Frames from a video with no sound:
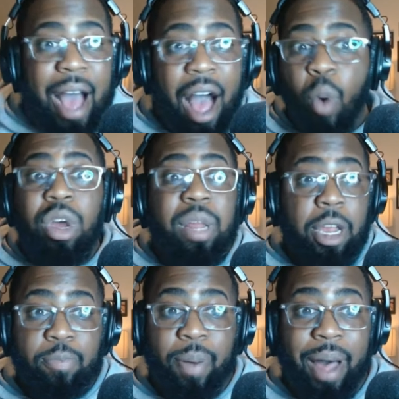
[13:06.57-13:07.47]
I want to be
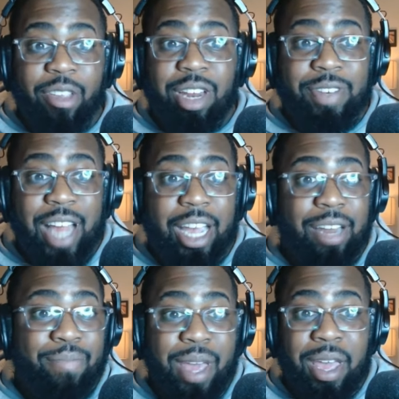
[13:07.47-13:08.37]
as positive as I
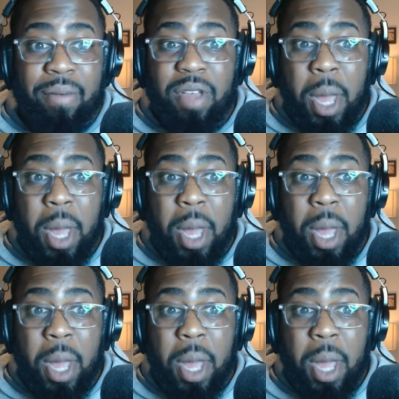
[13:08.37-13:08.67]
can be.